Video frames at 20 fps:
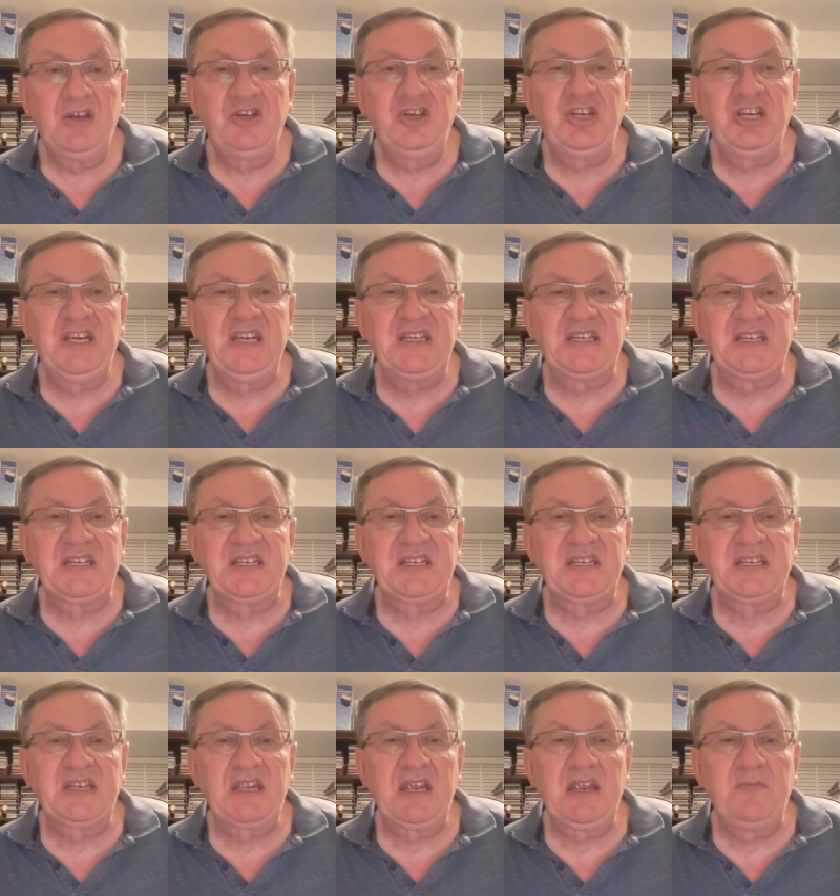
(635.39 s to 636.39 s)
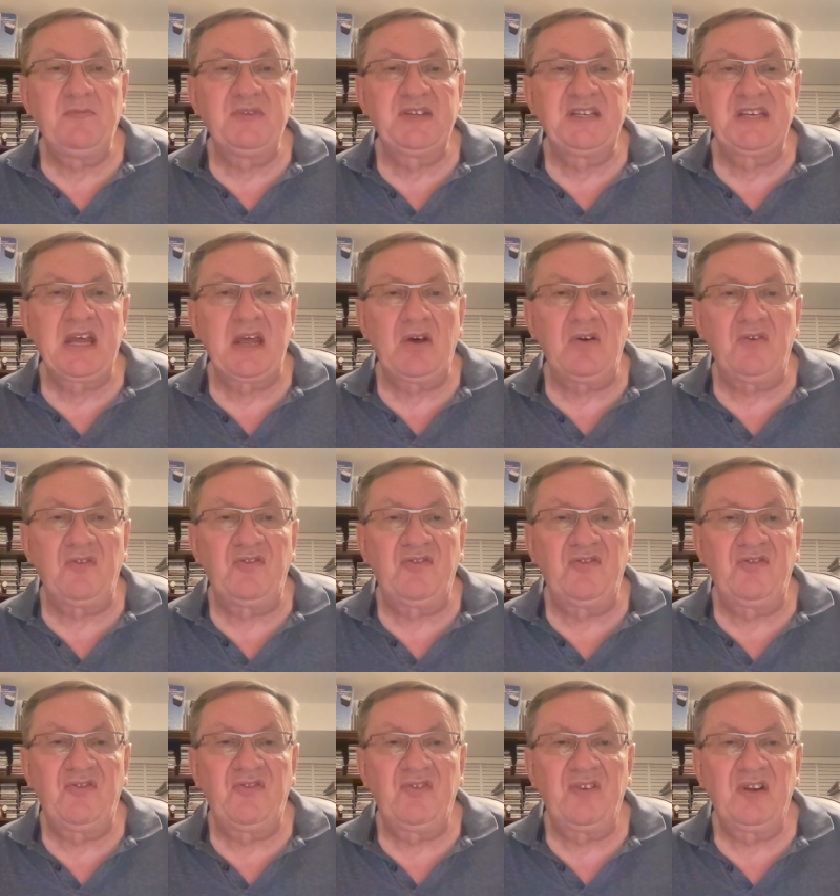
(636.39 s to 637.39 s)
Jesus
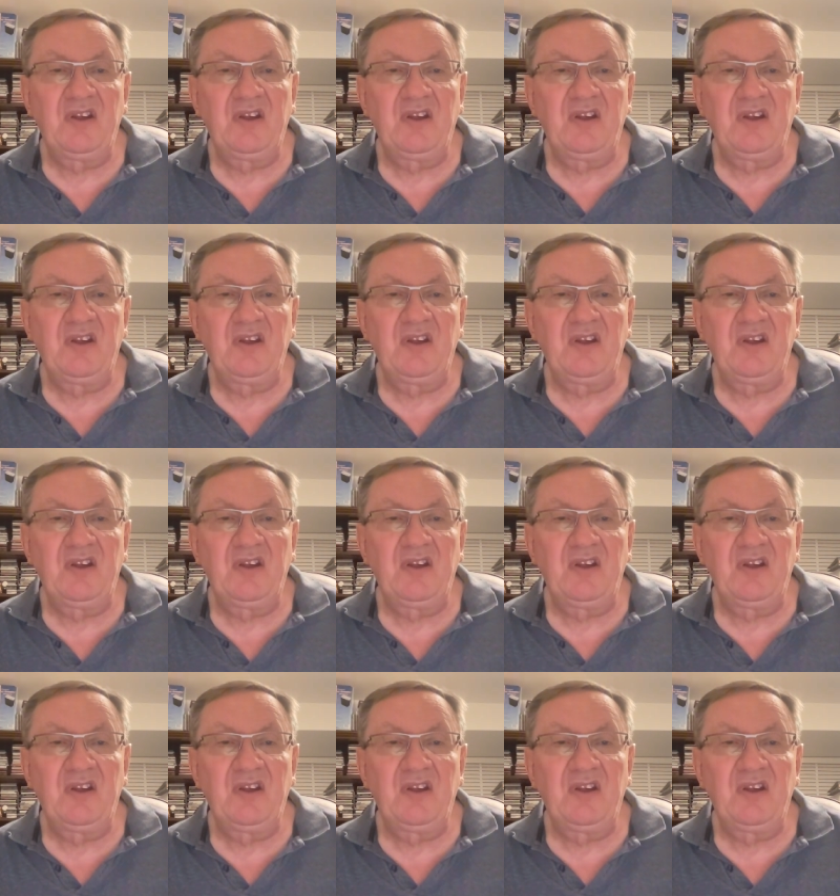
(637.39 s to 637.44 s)
Himself.